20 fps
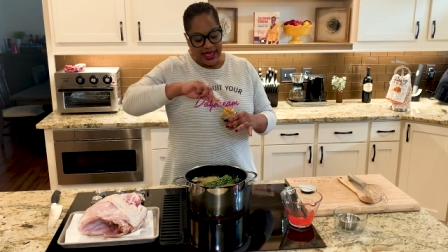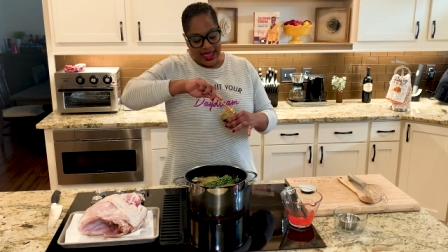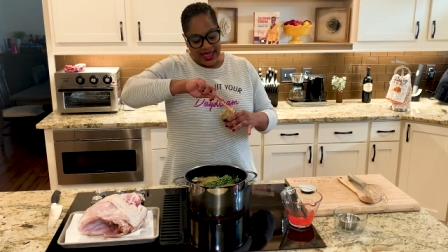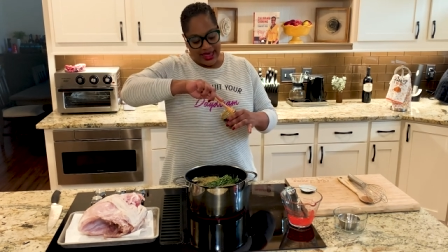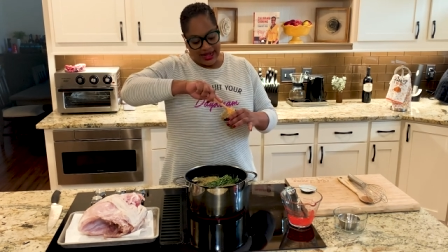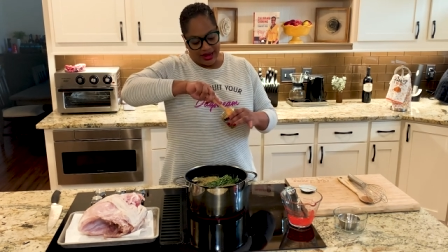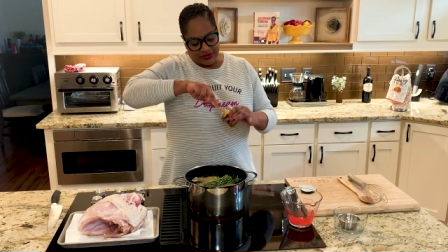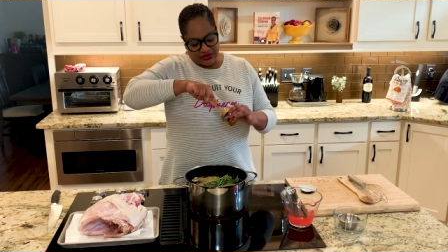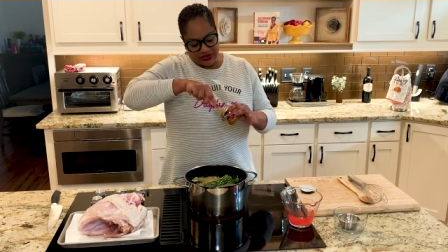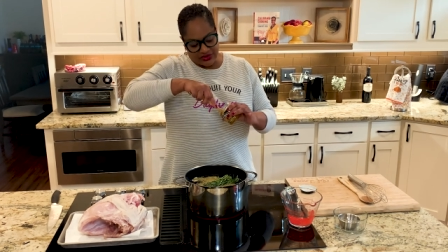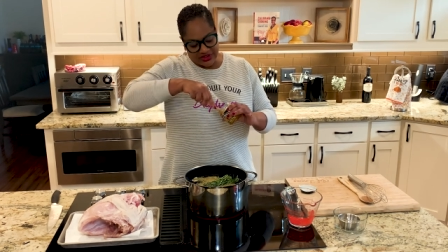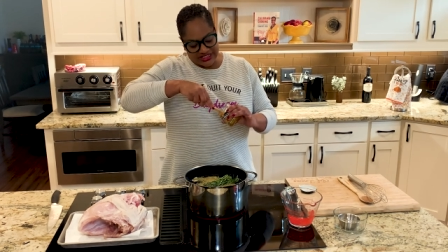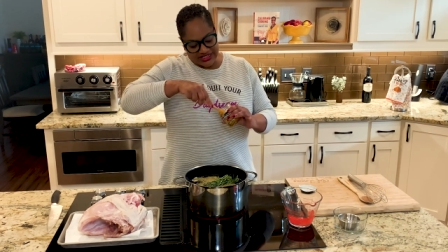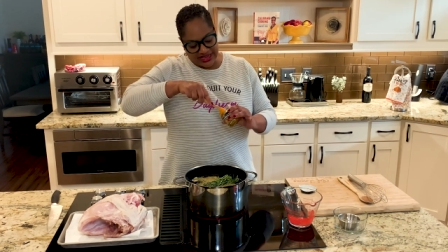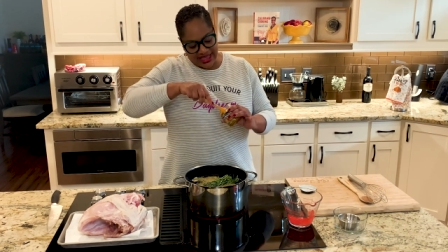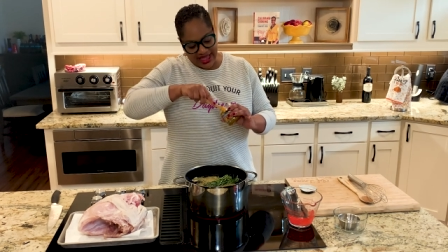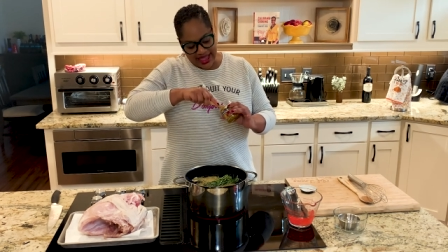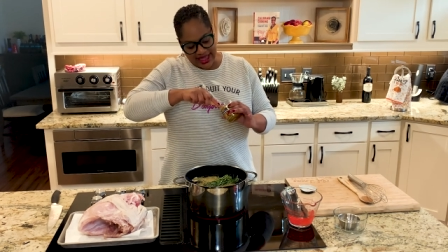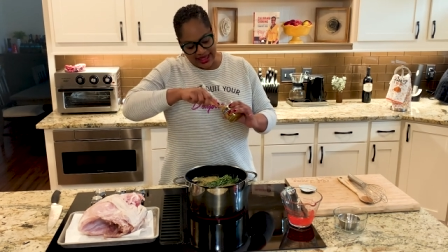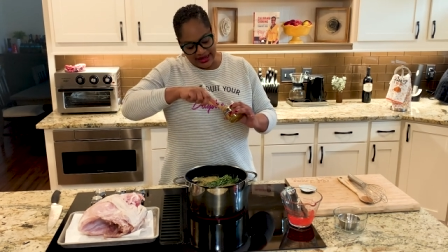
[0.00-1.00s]
And I'm going
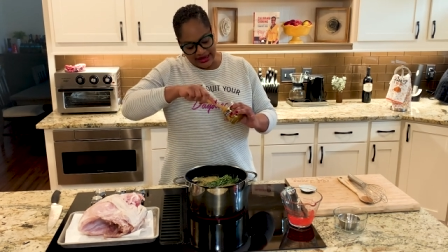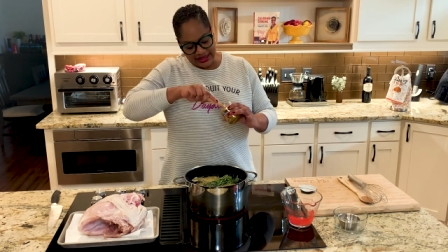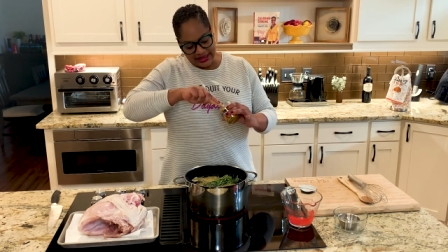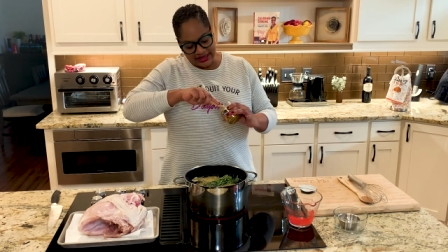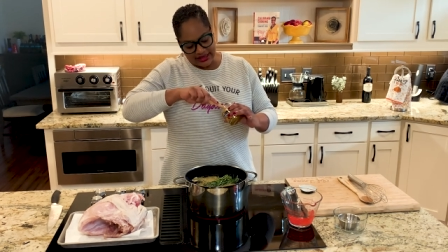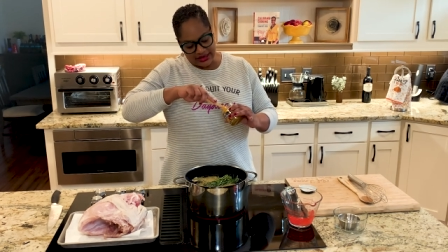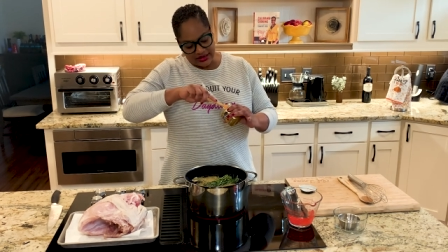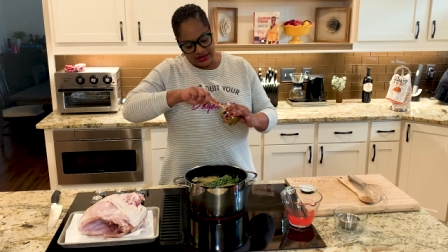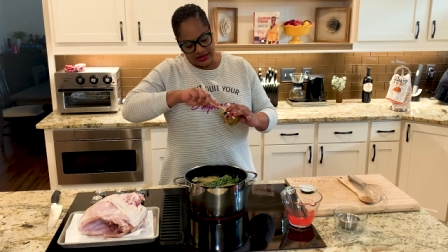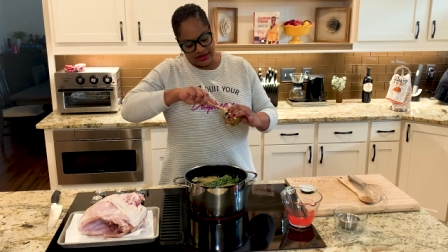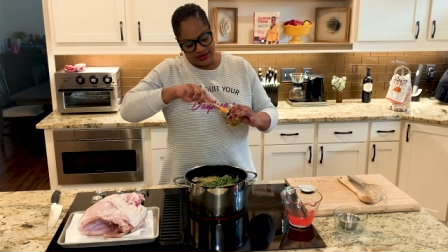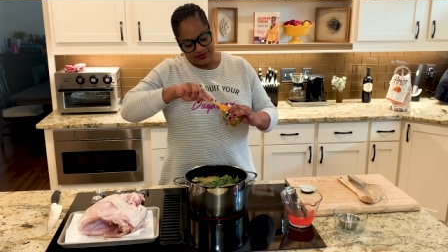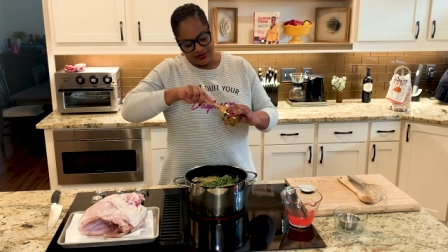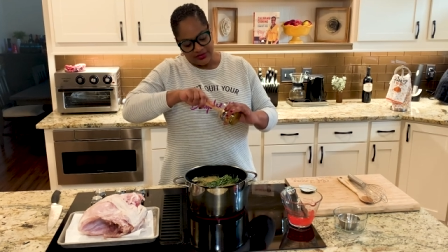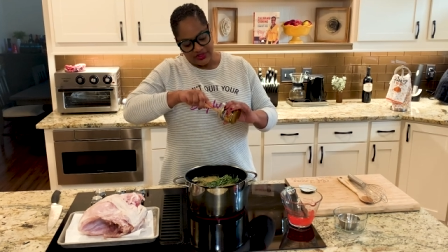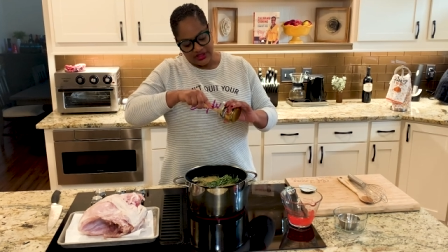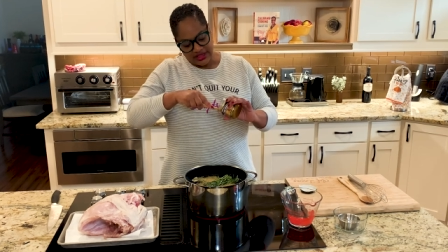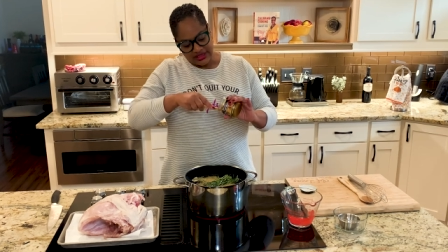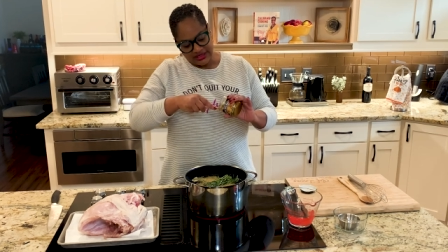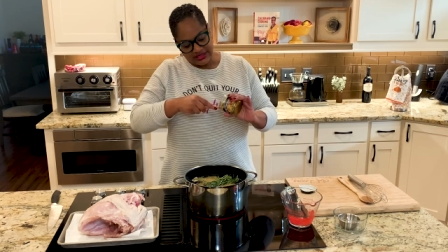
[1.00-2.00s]
to add in
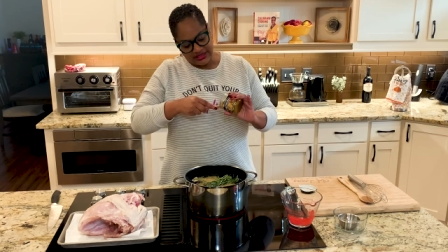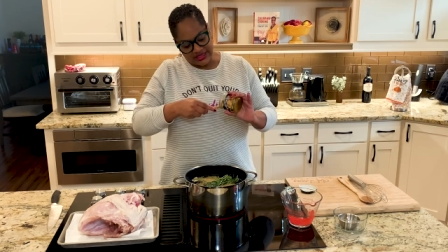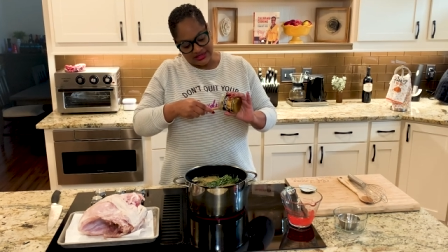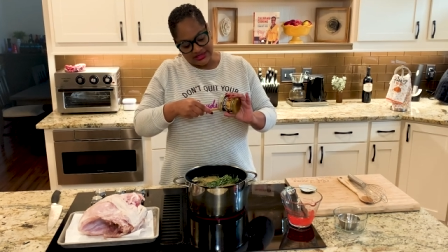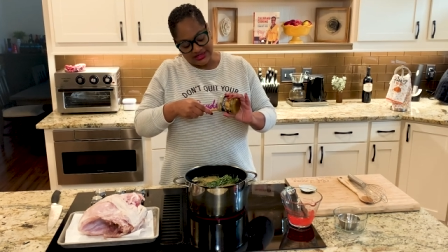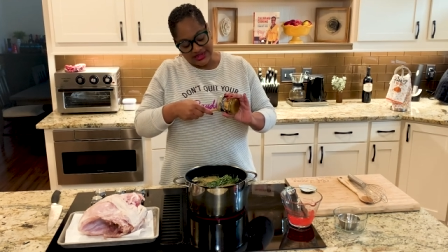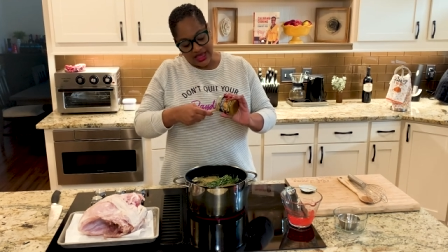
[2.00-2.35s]
this.